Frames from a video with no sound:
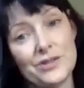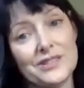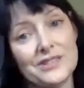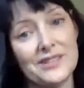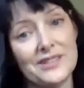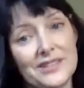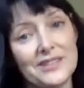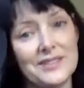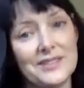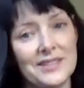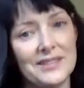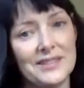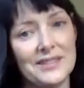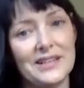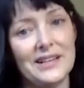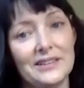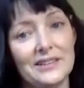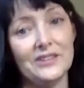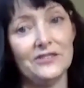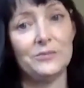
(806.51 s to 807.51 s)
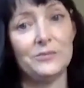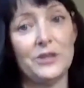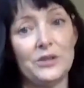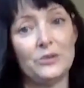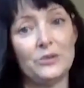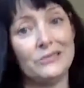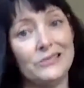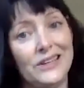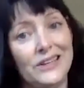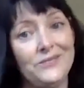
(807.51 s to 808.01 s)
into this and then I live my
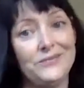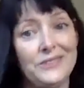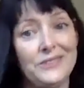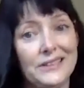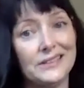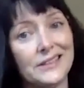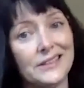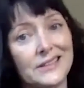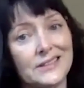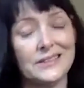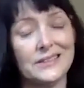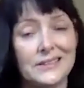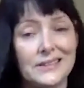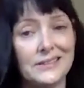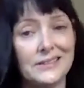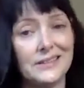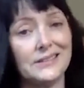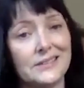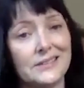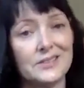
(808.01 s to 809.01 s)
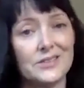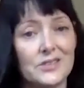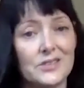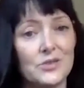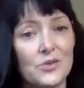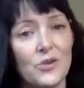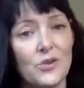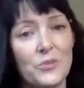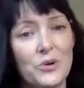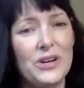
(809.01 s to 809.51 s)
whole life like this and I think this
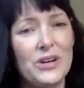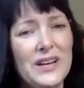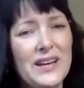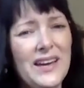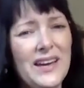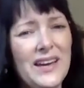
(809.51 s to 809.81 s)
is normal.